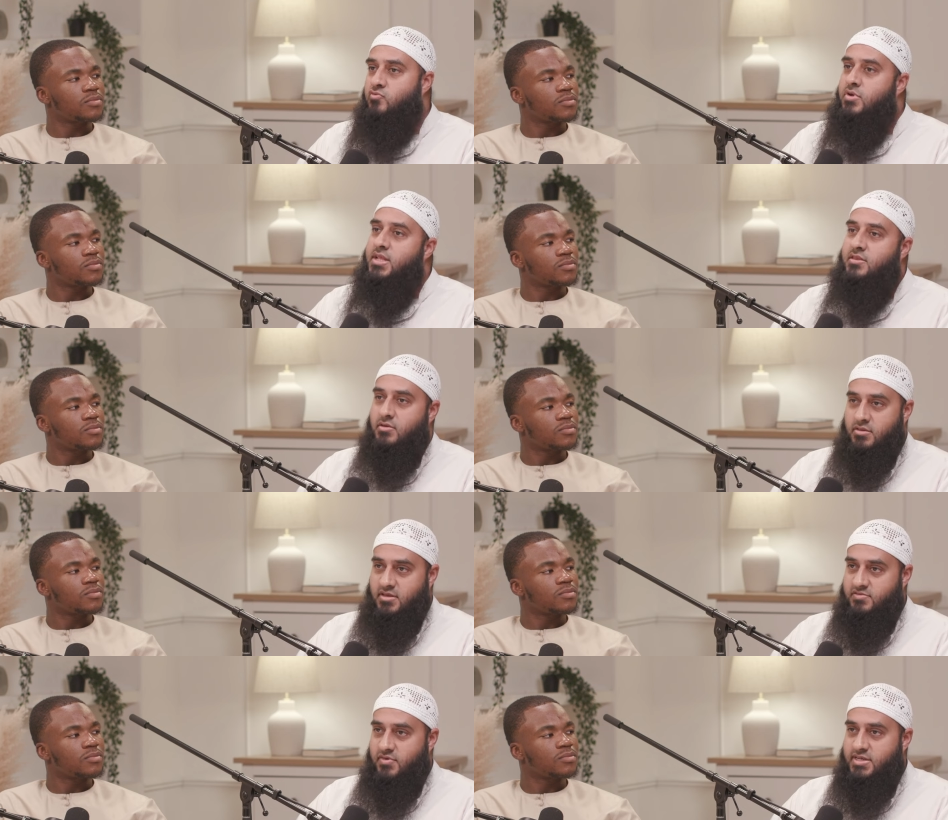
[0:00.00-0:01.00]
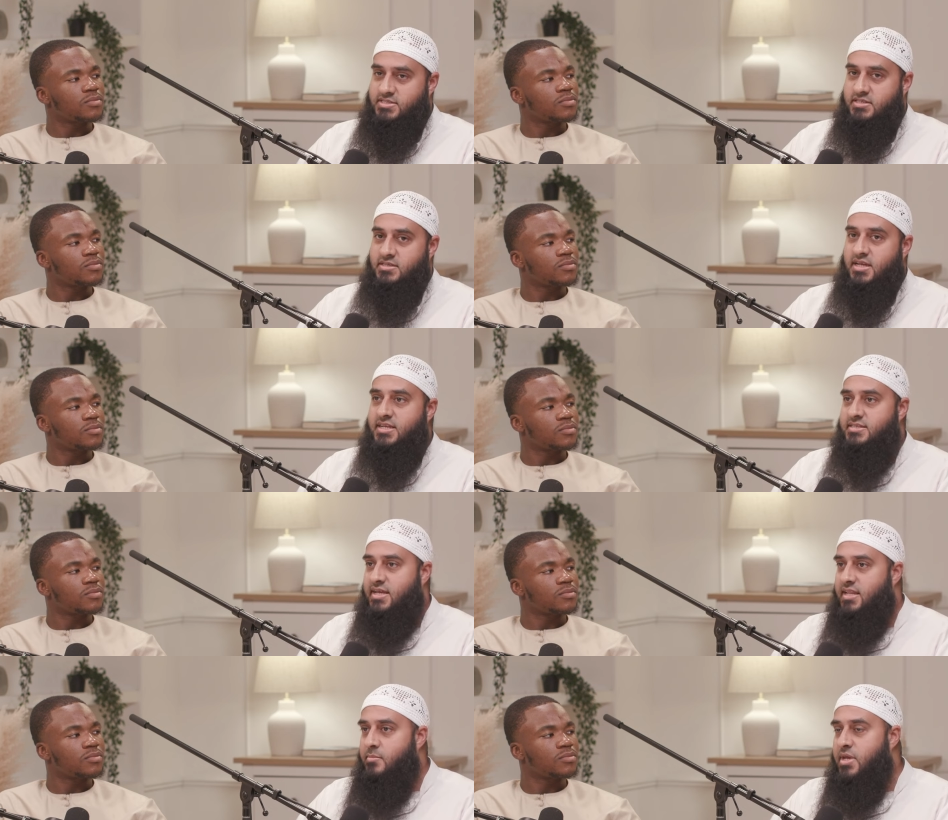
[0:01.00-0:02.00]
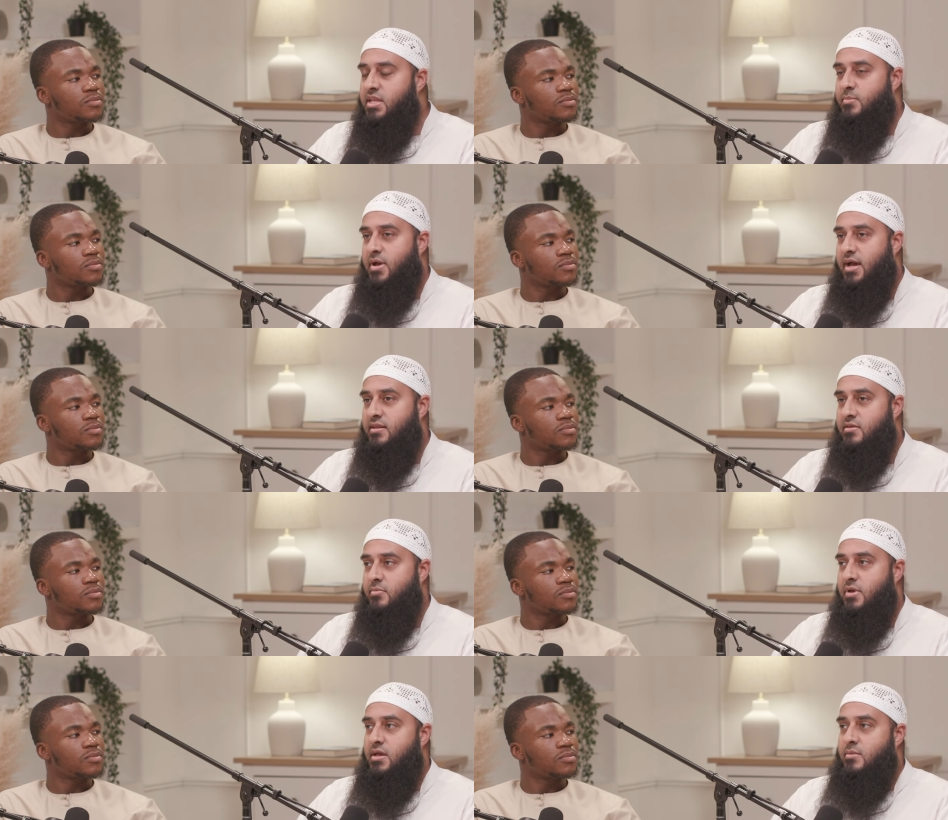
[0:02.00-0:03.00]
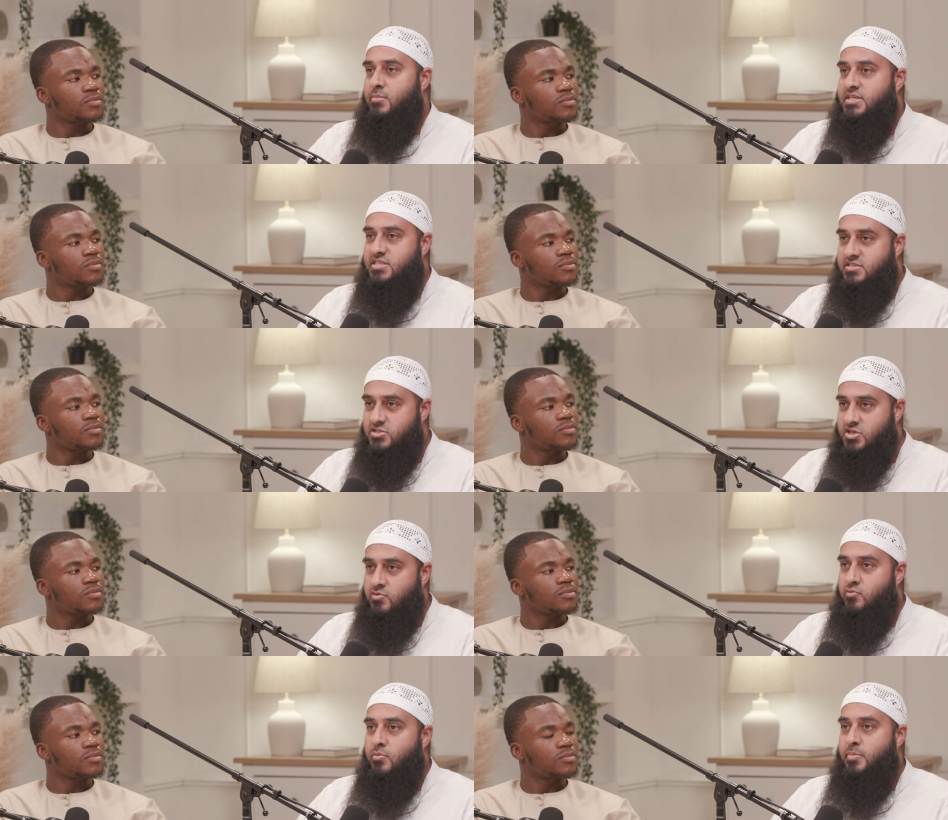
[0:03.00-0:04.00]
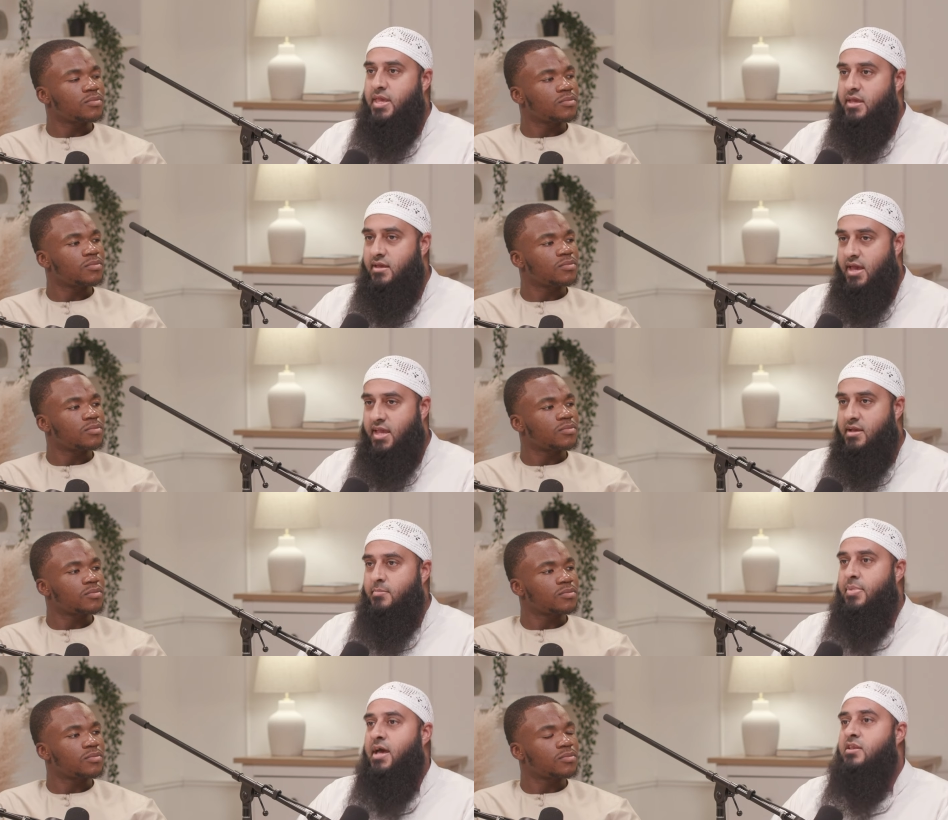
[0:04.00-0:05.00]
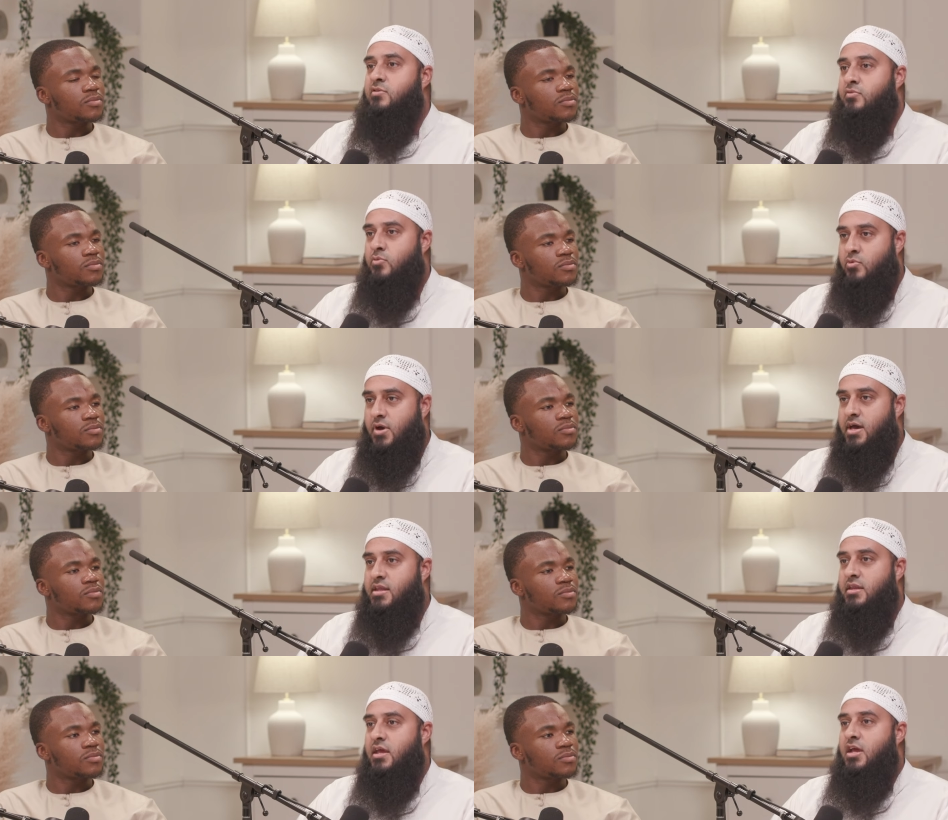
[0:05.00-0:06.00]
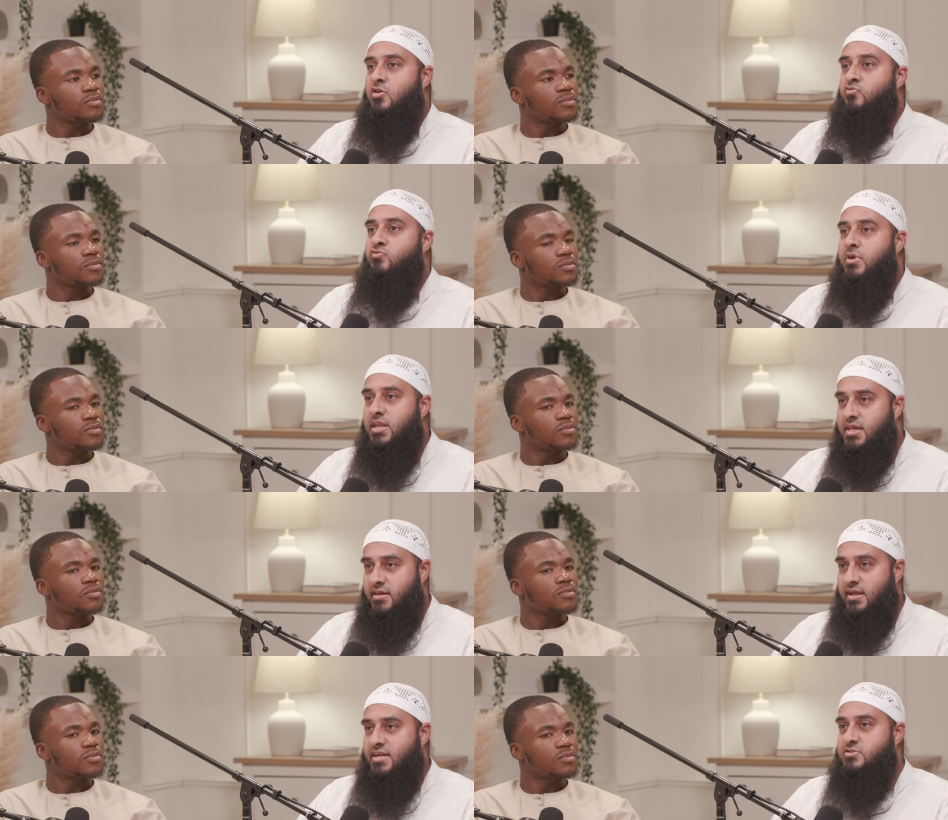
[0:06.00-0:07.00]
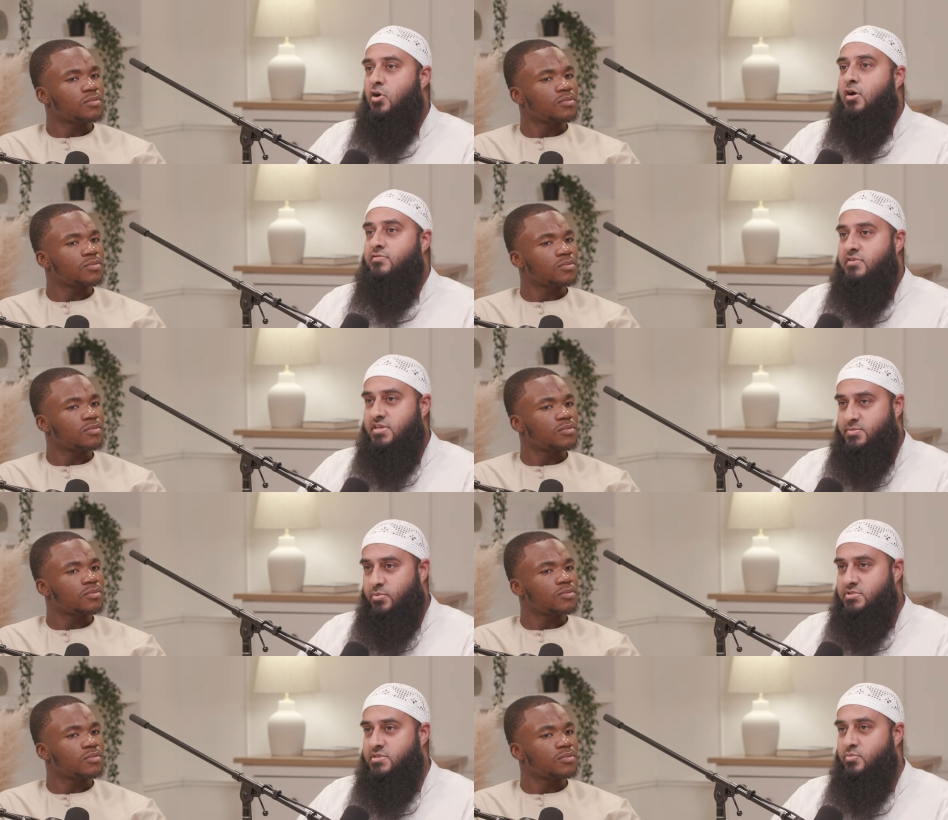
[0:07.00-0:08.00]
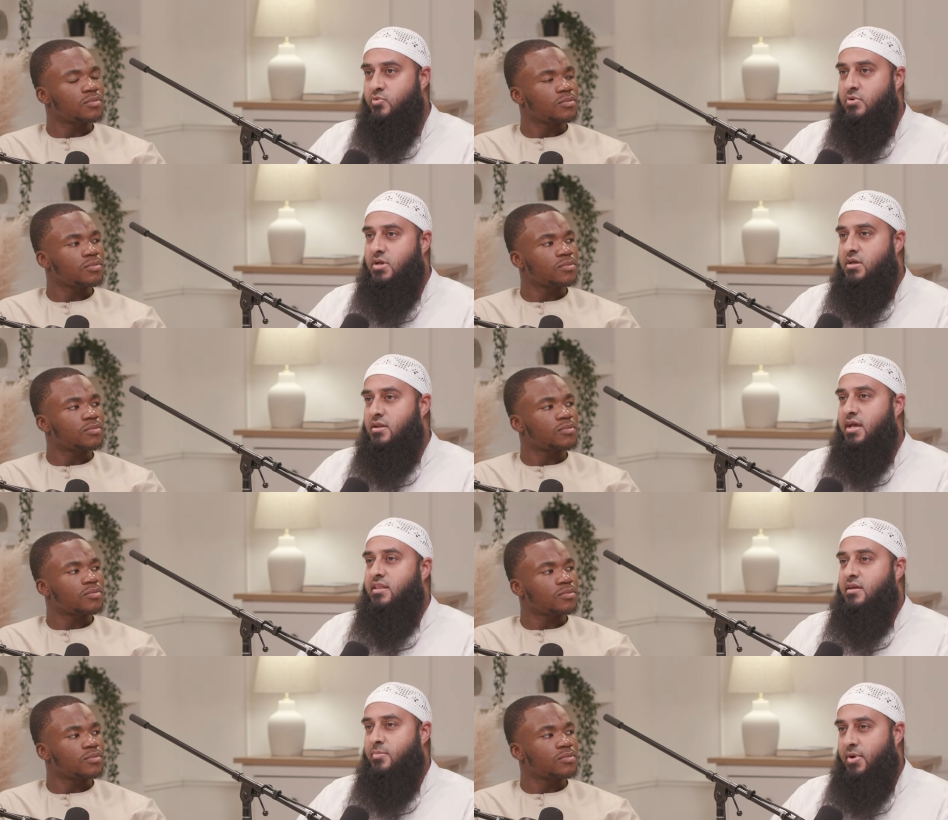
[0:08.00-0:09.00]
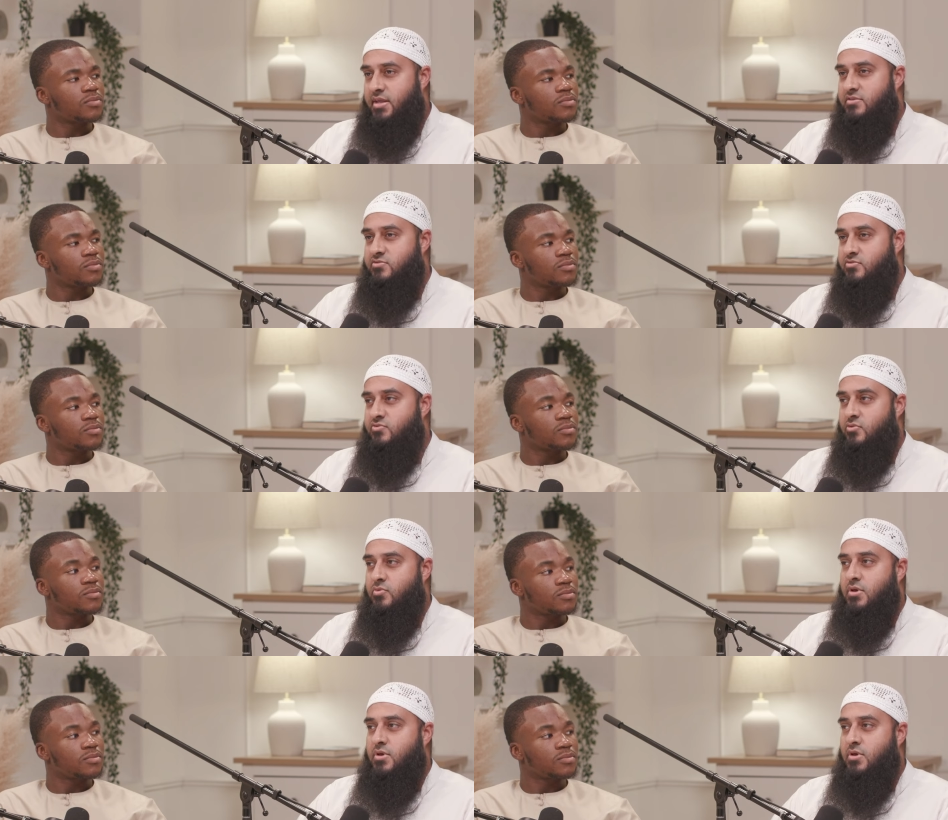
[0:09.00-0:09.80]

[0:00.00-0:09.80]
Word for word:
Speaker 1: read these verses and understand the meaning behind them, but just in general, being a companion of the Quran and reading it as often as possible, like the companions used to,